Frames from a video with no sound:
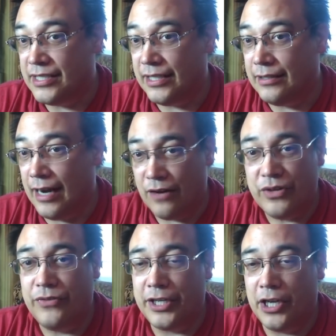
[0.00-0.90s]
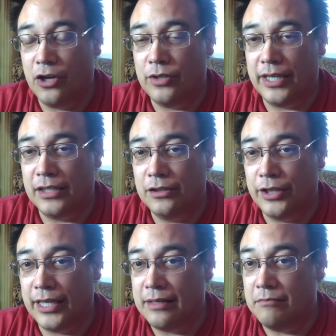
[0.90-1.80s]
he's seen every video,
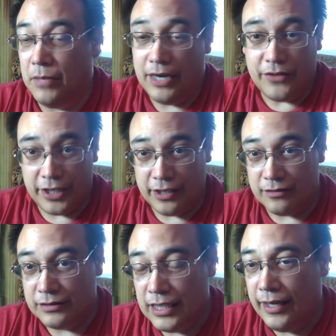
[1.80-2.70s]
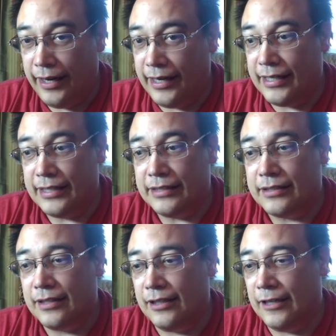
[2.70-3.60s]
including my video,
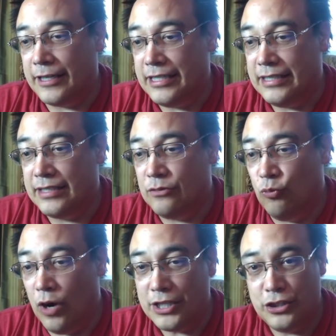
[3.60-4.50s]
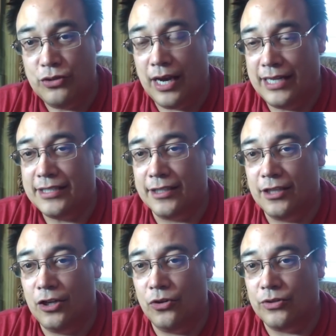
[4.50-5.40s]
and he wants you
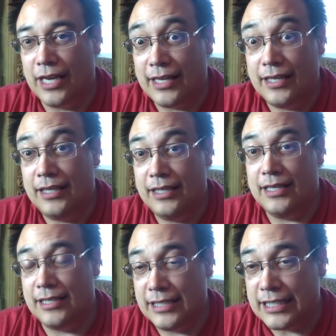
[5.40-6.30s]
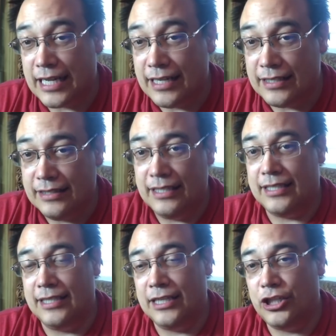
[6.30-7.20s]
guys to know that he is
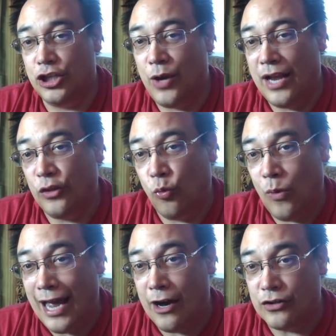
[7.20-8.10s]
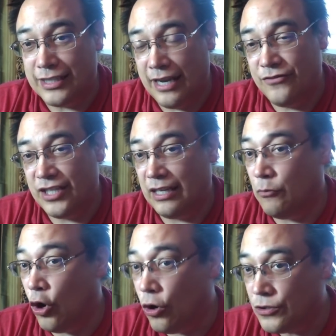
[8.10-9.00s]
listening to you, and the WoW dev
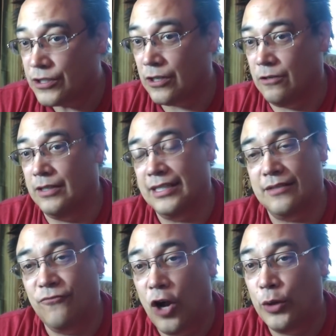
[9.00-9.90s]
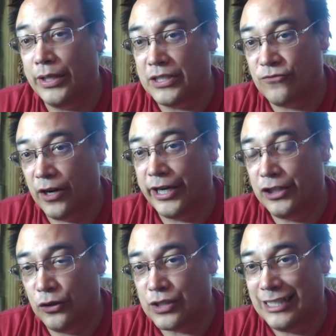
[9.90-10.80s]
team also is following this
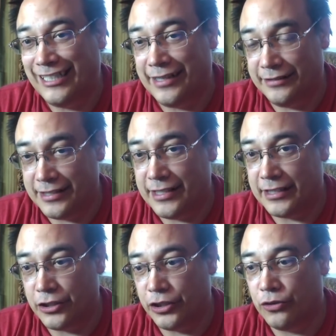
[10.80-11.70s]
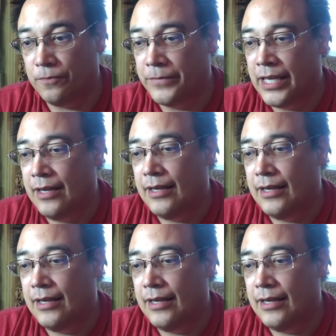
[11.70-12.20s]
very closely and listening to you.